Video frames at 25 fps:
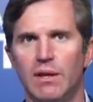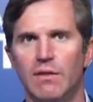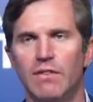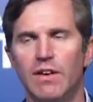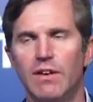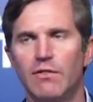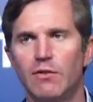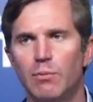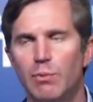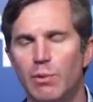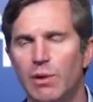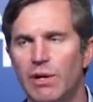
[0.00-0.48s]

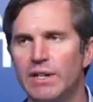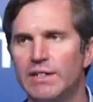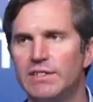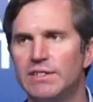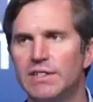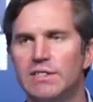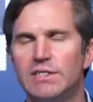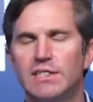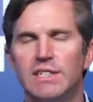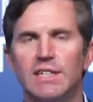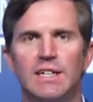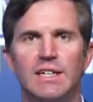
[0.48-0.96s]
If you have a
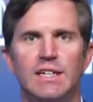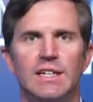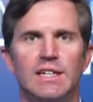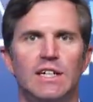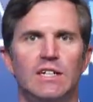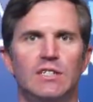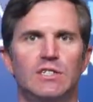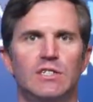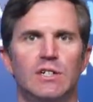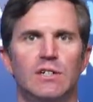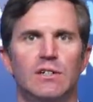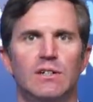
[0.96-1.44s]
pre-existing
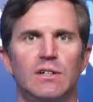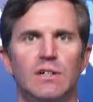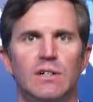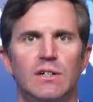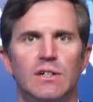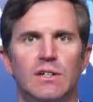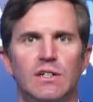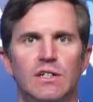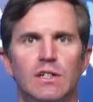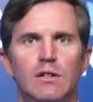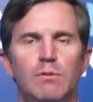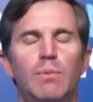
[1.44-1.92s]
condition,
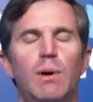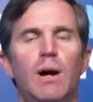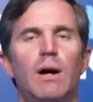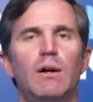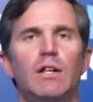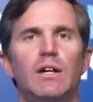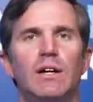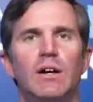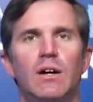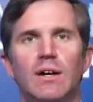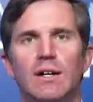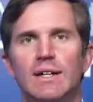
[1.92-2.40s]
you
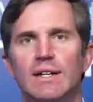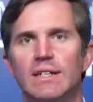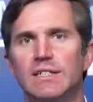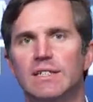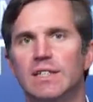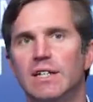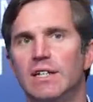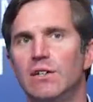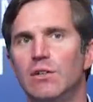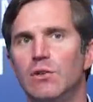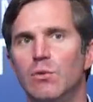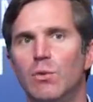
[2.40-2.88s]
probably ought to
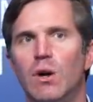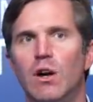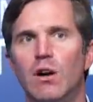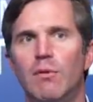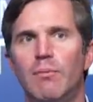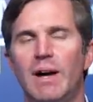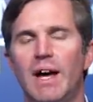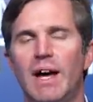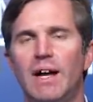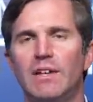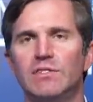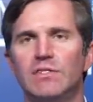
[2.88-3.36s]
continue to
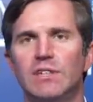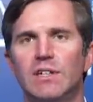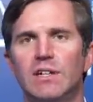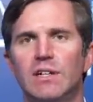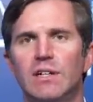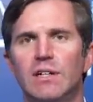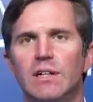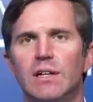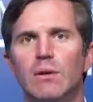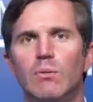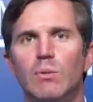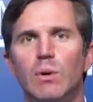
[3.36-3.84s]
wear a mask,
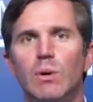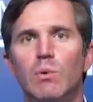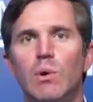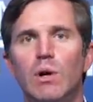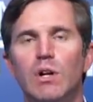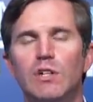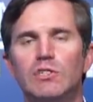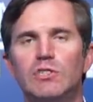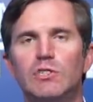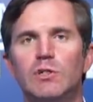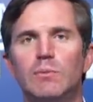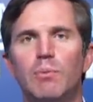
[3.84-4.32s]
and we
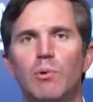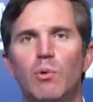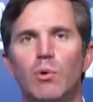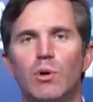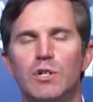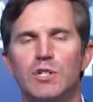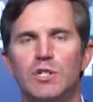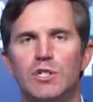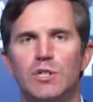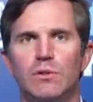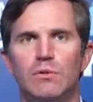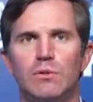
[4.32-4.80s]
want to
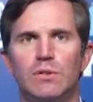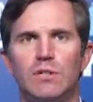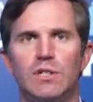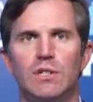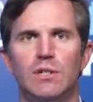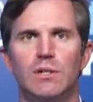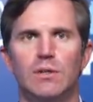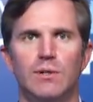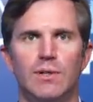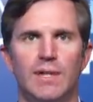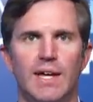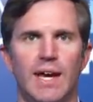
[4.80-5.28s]
support you
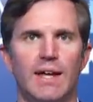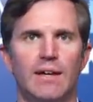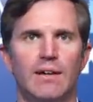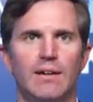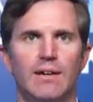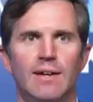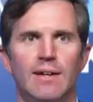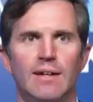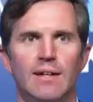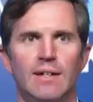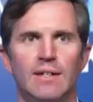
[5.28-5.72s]
to do that.